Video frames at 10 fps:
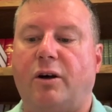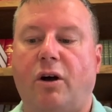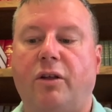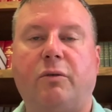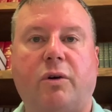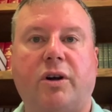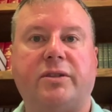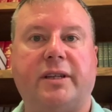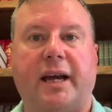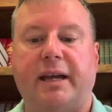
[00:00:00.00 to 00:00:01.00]
all the
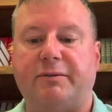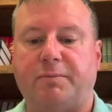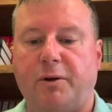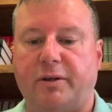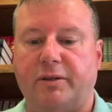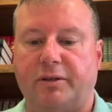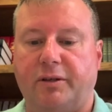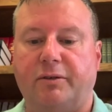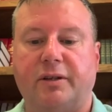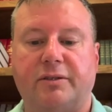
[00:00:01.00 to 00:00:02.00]
words that I have spoken to
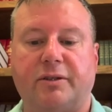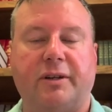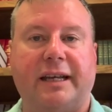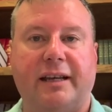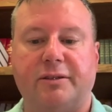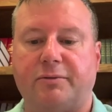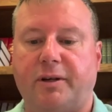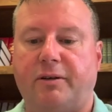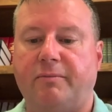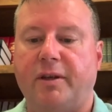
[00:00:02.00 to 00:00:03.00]
you concerning
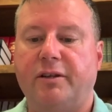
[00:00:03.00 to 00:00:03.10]
Israel,